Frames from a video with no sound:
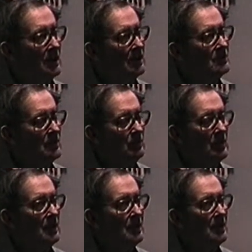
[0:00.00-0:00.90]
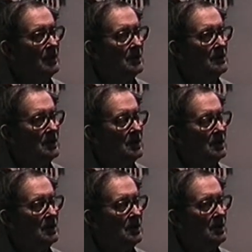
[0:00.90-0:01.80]
Had somebody there to take
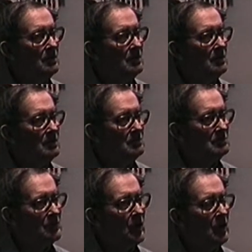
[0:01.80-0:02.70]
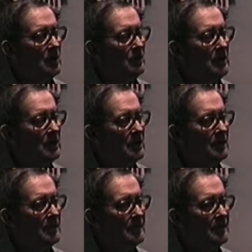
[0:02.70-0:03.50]
and get him, carry me, and